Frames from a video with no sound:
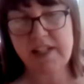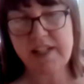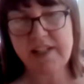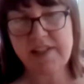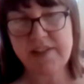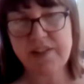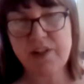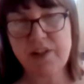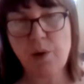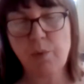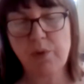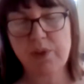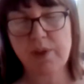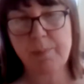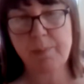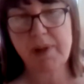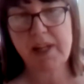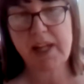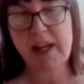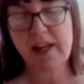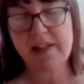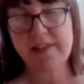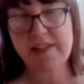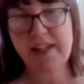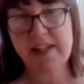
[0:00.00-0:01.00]
need to know what
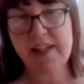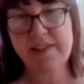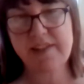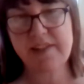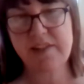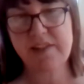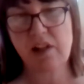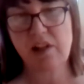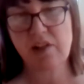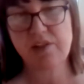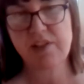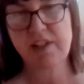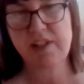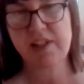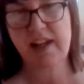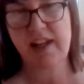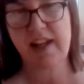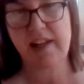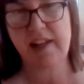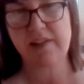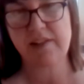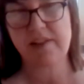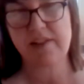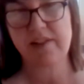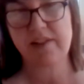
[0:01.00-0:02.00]
the PSA started
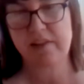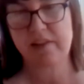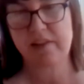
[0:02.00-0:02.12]
at.